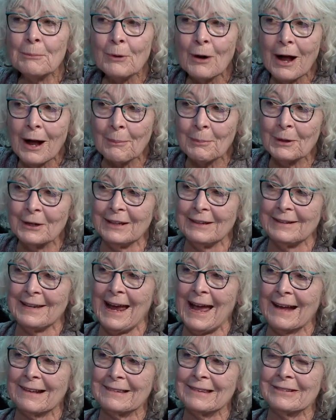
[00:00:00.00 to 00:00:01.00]
property
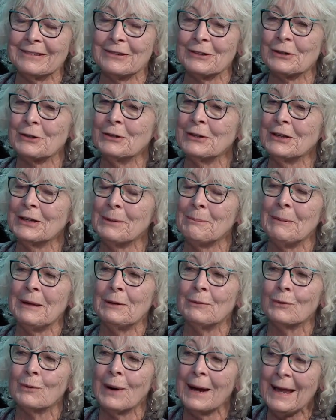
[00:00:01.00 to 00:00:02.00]
taxes are going to
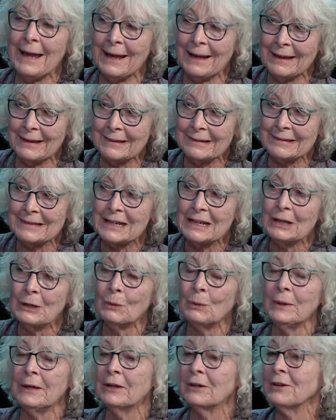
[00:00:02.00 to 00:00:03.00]
be raised,
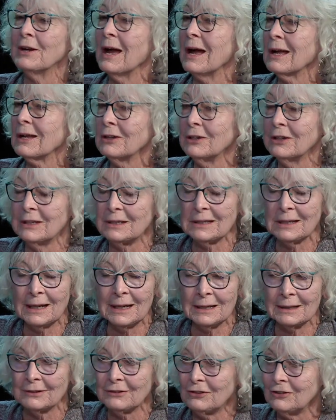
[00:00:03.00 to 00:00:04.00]
we are not going to
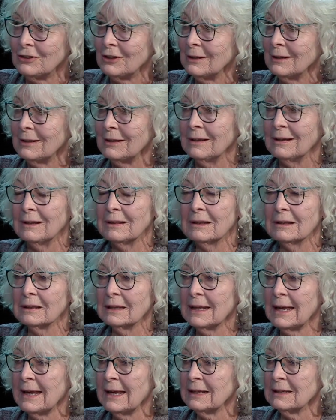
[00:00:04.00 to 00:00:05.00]
touch the
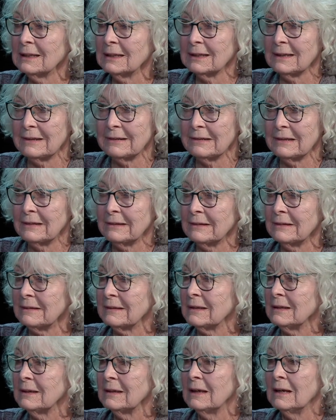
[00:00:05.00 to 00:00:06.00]
land
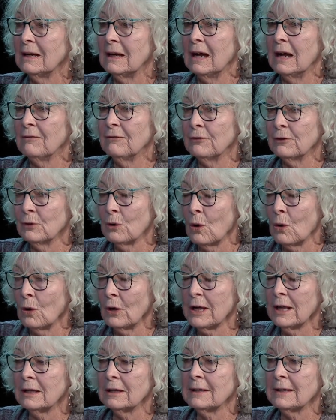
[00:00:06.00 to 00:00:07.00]
leases for
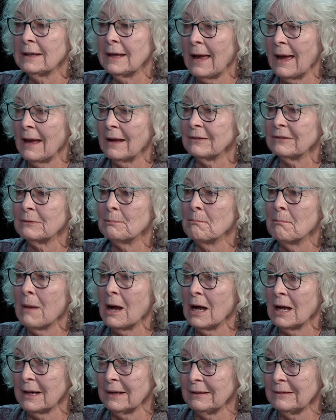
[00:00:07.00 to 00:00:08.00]
oil and gas
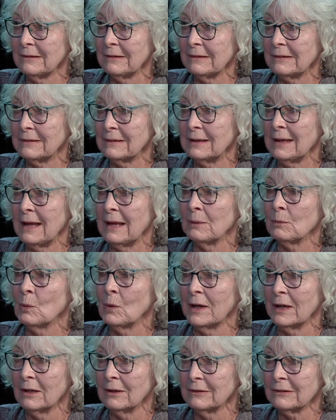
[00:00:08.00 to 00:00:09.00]
mines and
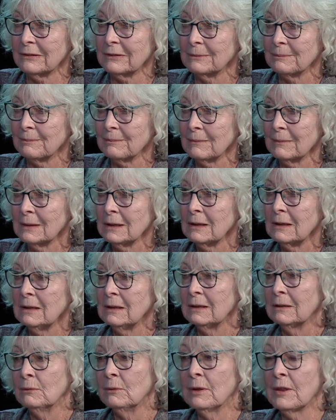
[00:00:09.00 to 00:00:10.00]
wells.
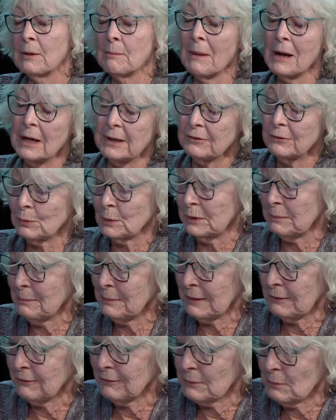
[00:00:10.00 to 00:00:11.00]
Well, the mines wouldn't
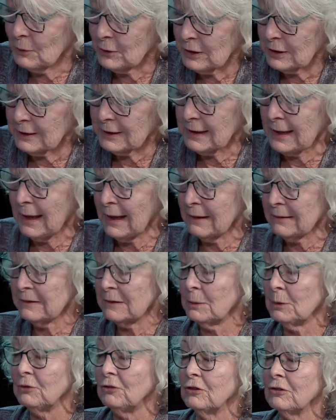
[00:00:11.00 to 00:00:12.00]
be from oil and gas,
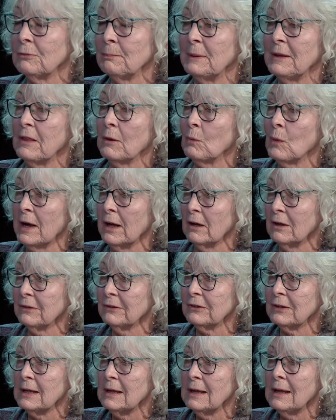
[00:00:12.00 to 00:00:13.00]
it would just be the
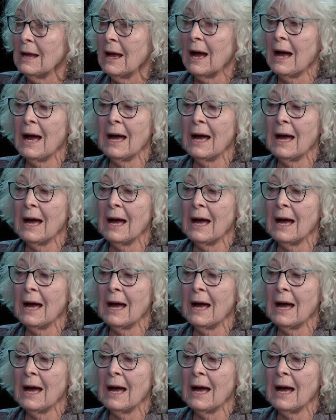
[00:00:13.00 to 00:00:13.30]
wells. Yes.